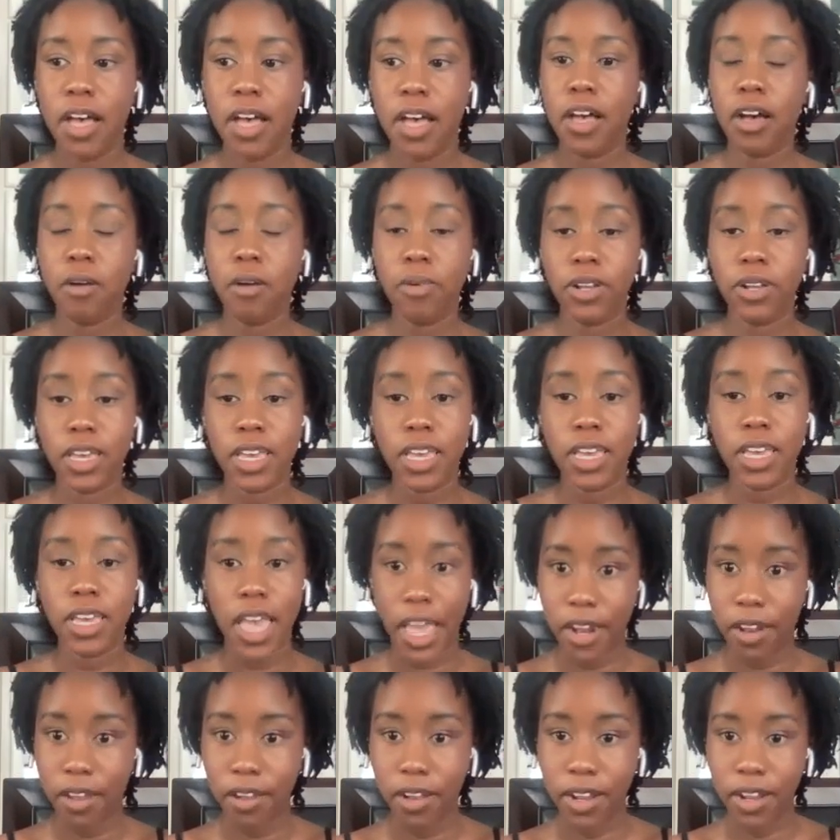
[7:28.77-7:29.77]
working
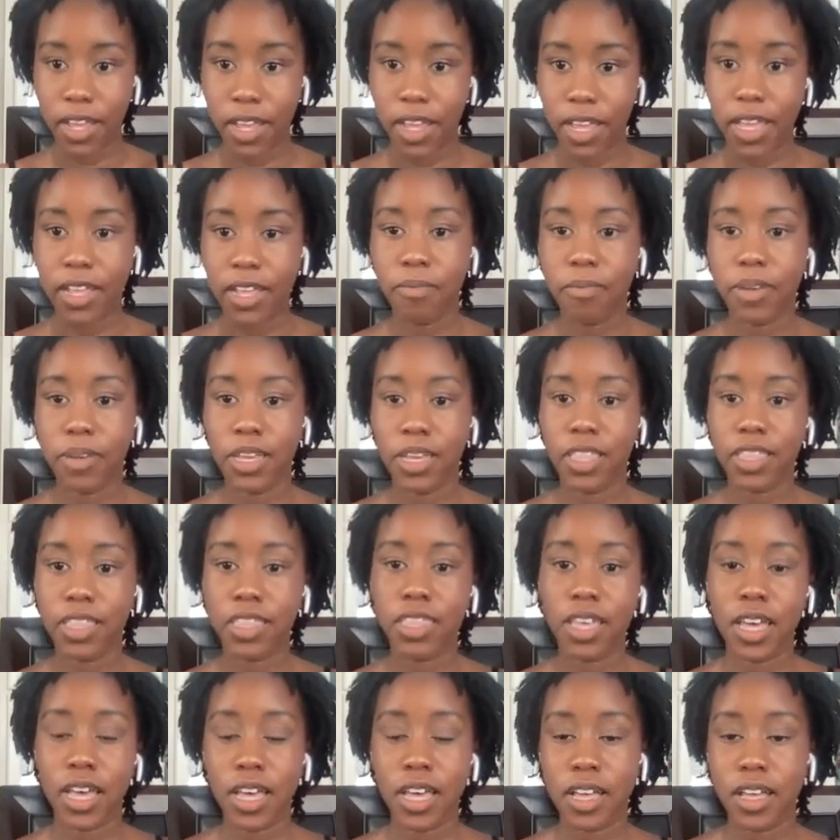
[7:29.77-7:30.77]
hand on hand with
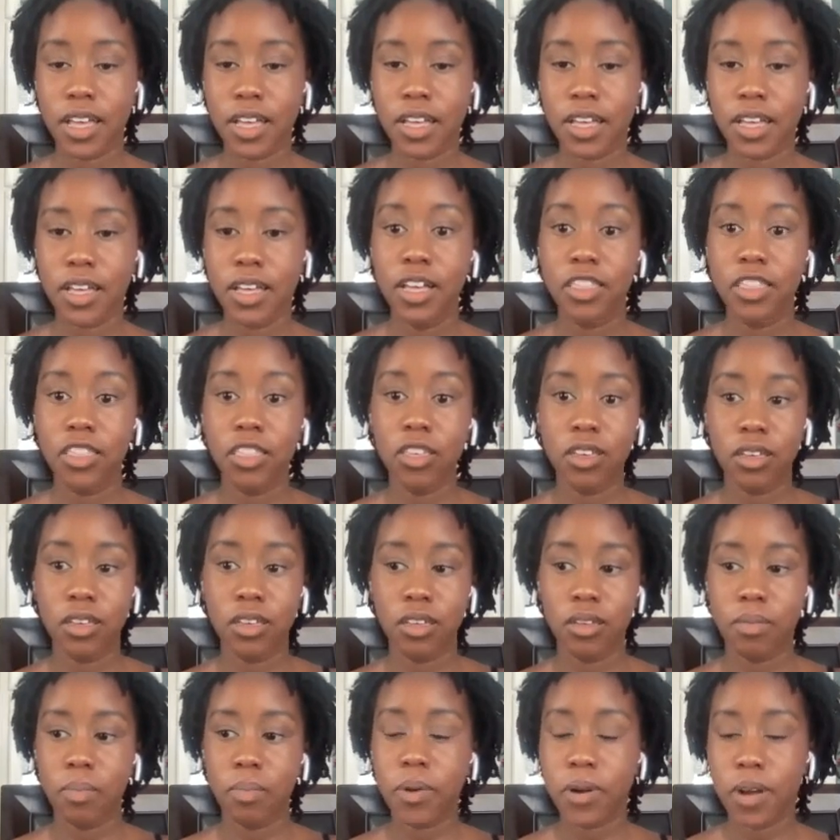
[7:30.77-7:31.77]

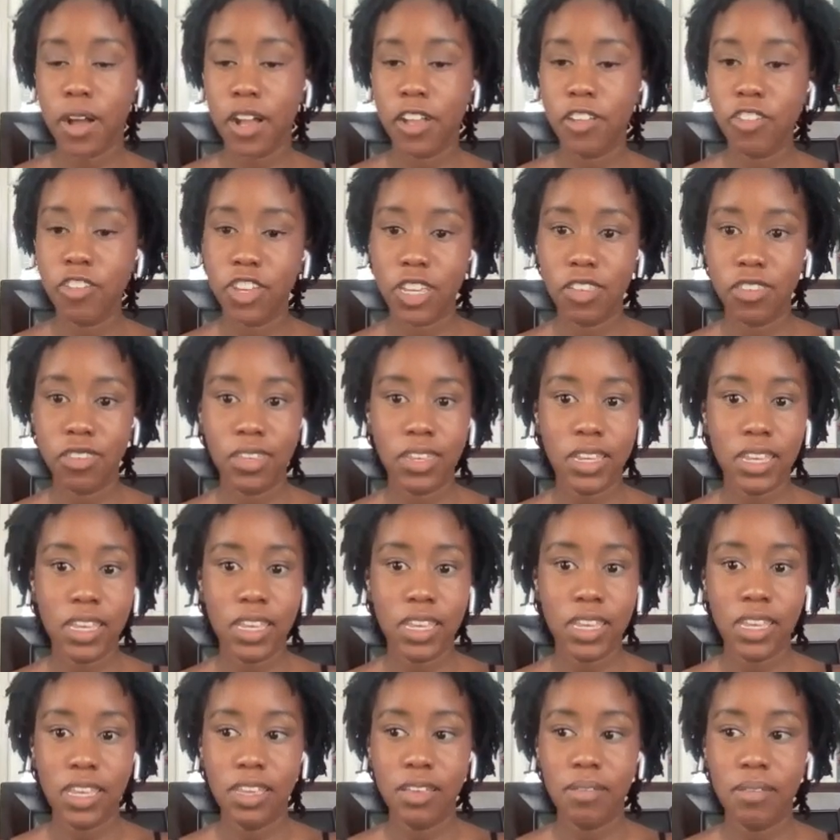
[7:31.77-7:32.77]
the projects
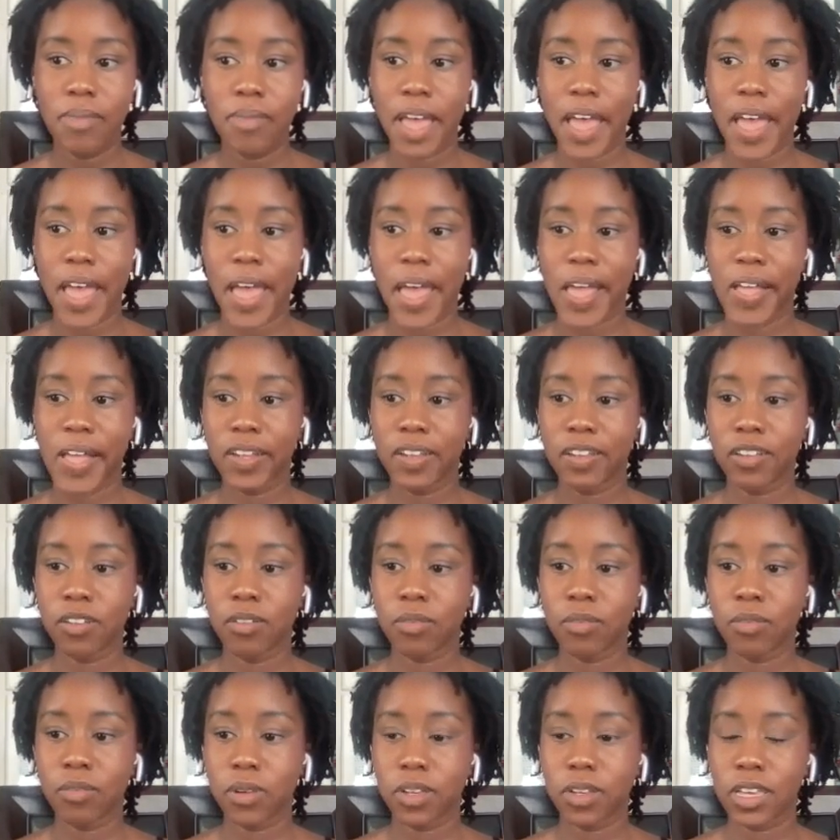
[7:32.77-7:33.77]
team
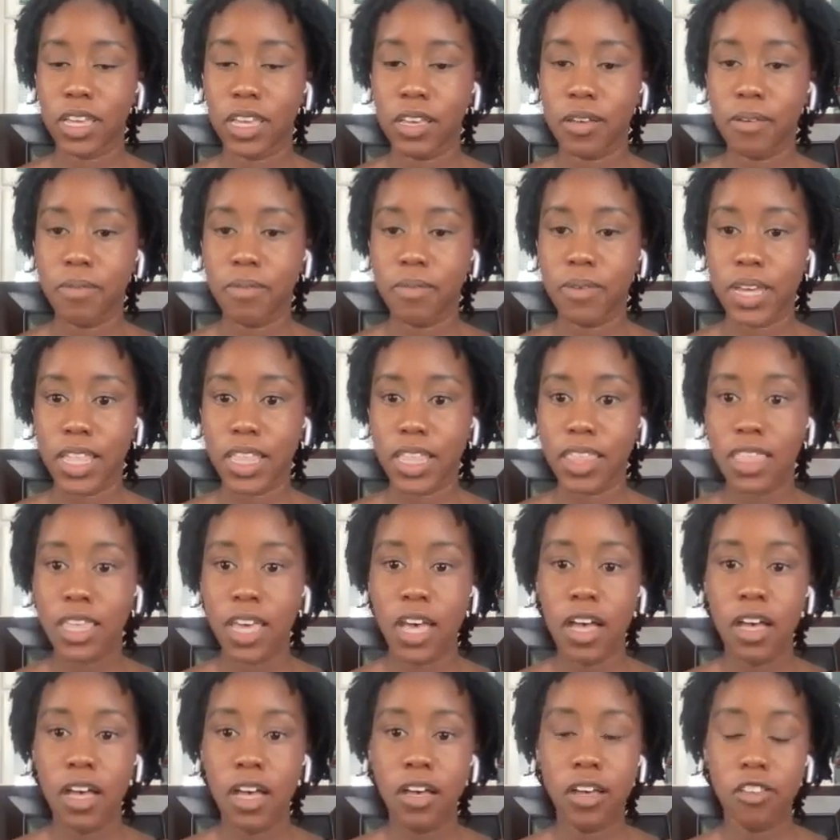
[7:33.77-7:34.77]
and working with
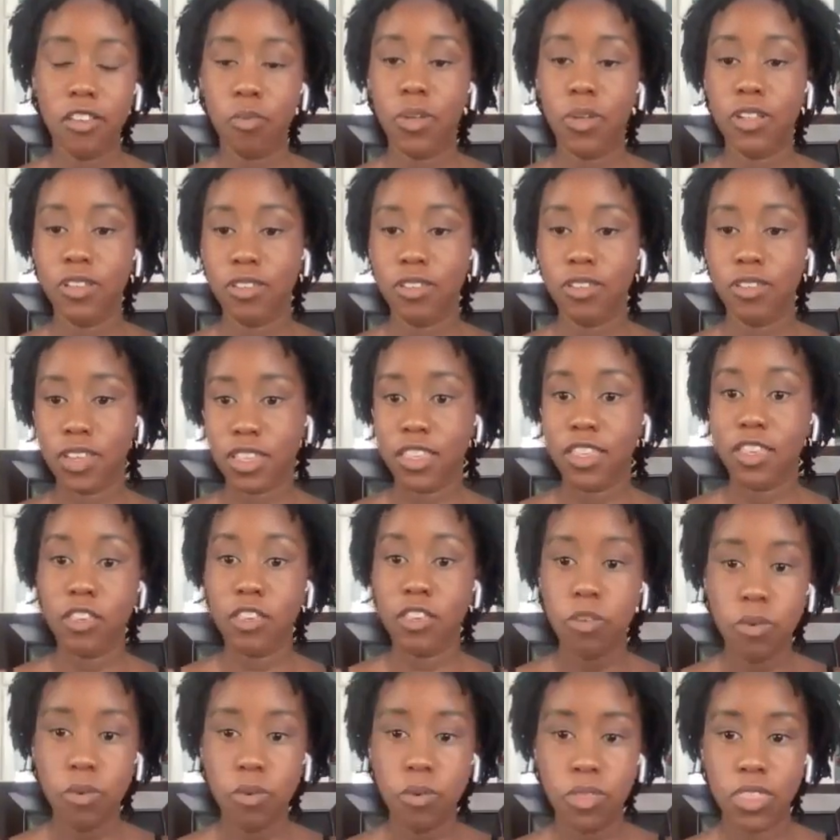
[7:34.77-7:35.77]
as well as like the
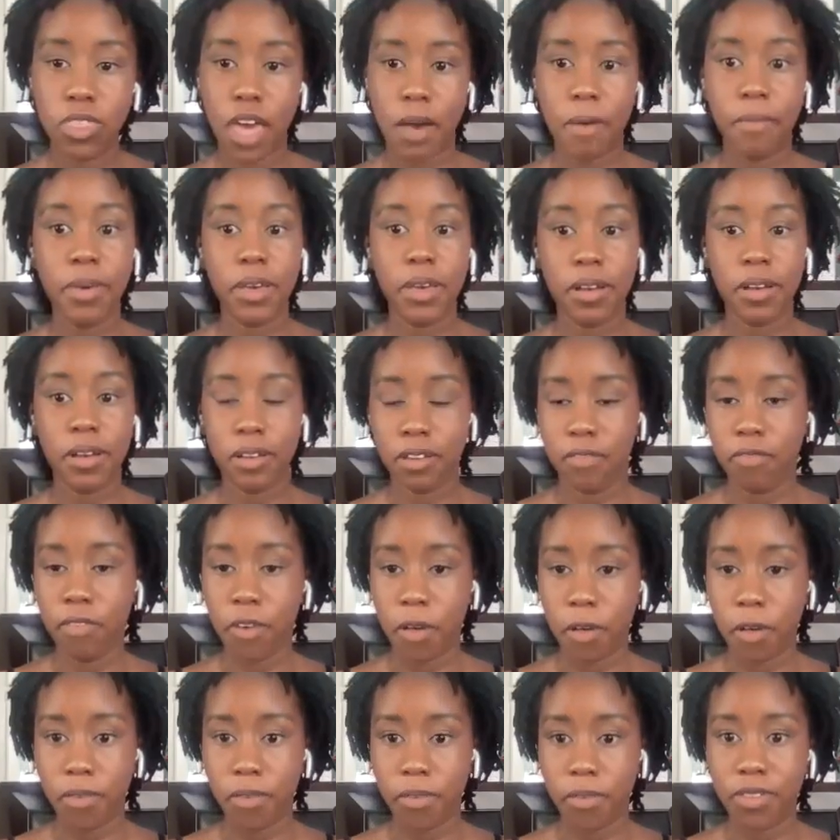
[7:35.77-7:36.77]
youth that we are
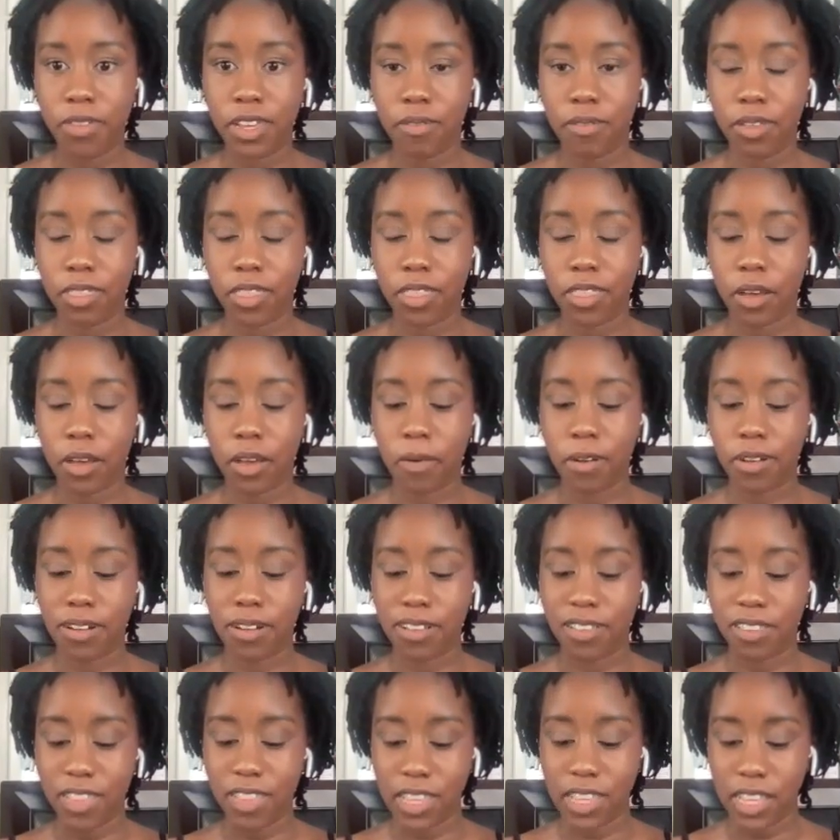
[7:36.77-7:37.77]
involved in with our
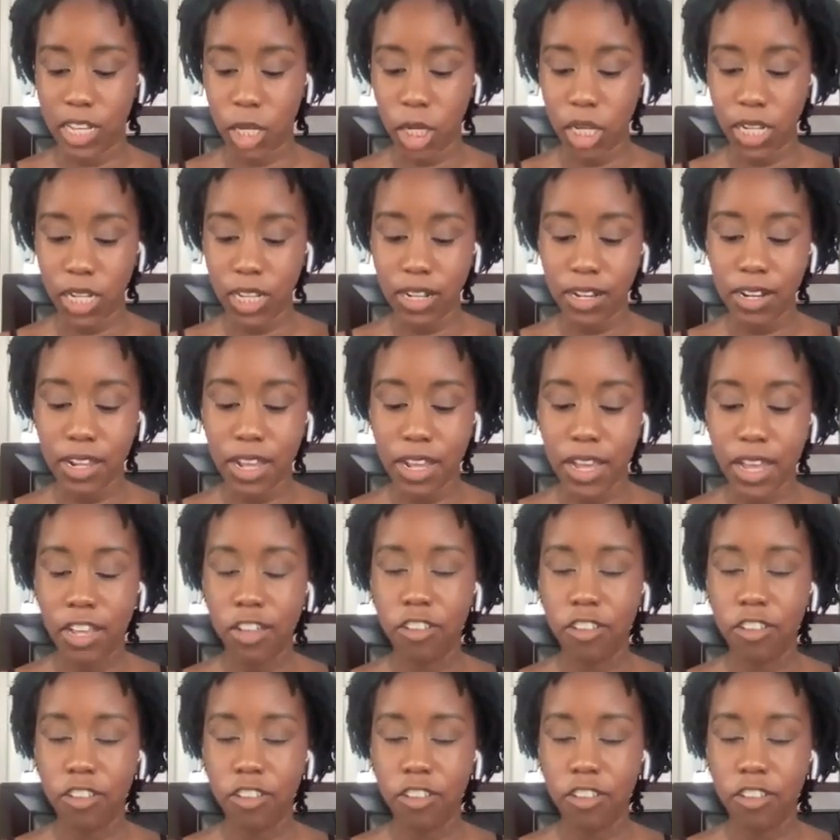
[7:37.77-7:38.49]
organization.